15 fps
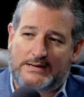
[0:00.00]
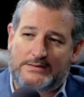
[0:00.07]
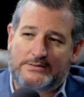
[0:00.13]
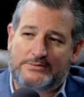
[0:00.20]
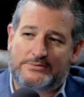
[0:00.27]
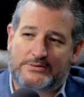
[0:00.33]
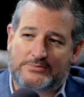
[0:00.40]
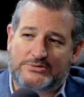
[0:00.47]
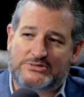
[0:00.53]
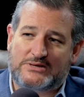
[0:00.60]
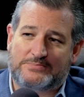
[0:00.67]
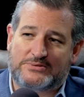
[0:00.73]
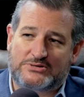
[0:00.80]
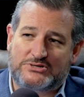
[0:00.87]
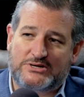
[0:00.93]
I knew there was
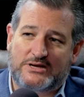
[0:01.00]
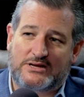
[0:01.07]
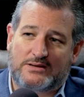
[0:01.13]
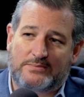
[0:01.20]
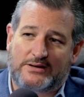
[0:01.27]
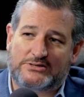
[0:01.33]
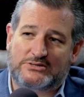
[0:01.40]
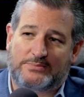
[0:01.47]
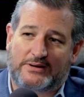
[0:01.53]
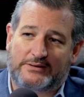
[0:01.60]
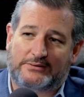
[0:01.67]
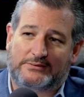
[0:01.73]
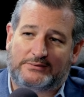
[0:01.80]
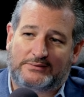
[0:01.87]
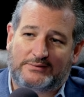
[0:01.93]
something shady about you,
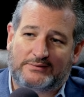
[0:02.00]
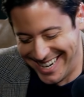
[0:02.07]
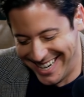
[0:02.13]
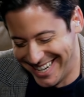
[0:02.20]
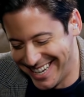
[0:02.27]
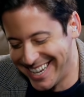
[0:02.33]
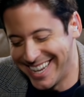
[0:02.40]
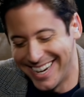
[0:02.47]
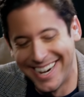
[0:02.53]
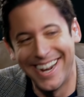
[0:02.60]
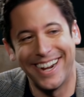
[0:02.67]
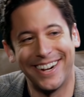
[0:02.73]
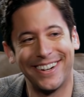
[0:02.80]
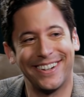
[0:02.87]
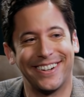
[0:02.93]
Michael.
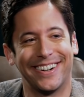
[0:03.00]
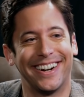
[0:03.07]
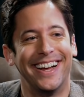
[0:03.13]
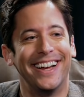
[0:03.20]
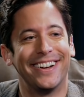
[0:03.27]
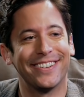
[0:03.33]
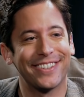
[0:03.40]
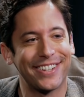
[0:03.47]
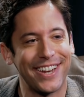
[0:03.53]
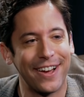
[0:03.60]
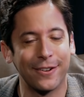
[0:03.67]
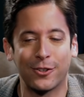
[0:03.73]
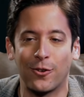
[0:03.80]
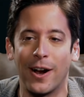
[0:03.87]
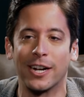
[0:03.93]
I
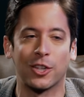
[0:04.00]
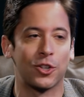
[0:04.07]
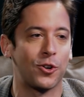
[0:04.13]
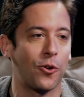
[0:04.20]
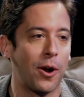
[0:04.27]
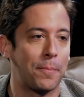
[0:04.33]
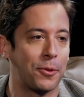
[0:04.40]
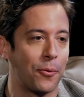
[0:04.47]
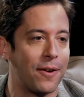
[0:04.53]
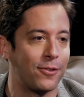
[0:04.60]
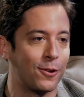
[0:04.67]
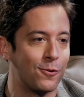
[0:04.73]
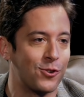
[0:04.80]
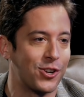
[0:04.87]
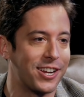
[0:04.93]
was trying to stir up the
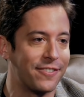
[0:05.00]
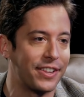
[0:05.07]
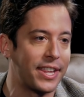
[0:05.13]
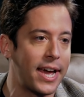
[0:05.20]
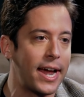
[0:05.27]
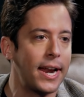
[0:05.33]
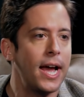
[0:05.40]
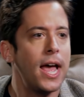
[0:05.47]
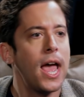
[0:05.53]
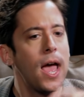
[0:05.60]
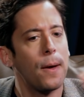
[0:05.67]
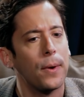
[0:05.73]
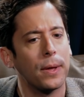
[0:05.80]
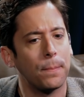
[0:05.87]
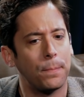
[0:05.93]
revolution even then.
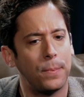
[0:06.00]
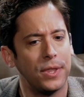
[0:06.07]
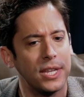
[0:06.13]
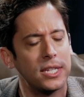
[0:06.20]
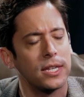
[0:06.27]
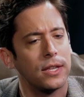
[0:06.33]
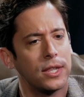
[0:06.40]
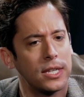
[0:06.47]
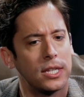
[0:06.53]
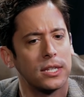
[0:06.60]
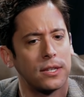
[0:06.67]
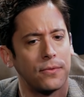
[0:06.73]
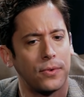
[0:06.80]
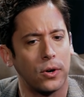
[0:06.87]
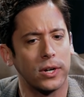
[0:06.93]
But this
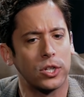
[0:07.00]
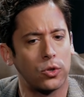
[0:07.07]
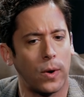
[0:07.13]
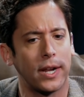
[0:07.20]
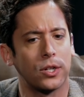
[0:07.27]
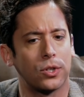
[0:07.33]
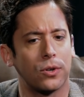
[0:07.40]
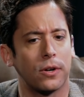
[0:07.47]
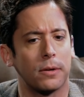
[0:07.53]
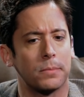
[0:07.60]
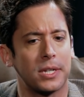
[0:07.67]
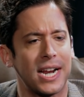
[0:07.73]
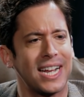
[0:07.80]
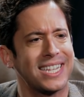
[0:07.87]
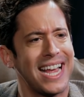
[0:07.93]
is a very strange circumstance.